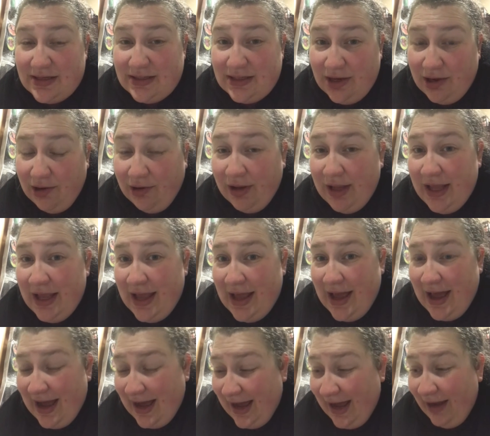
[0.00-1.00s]
So
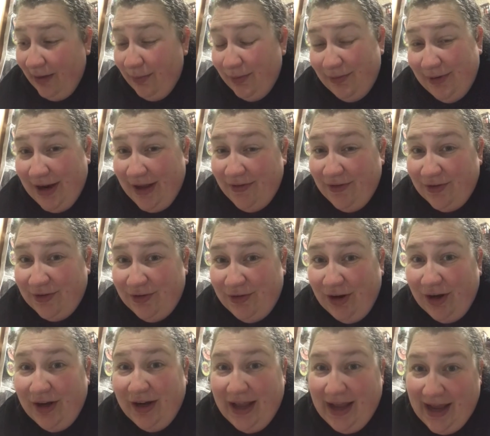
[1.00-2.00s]
I would rather
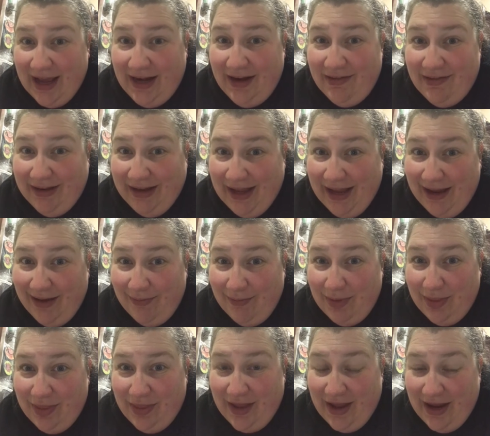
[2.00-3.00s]
start ahead of the
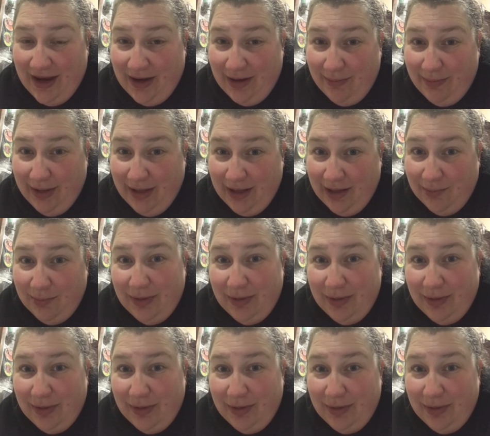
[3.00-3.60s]
game than be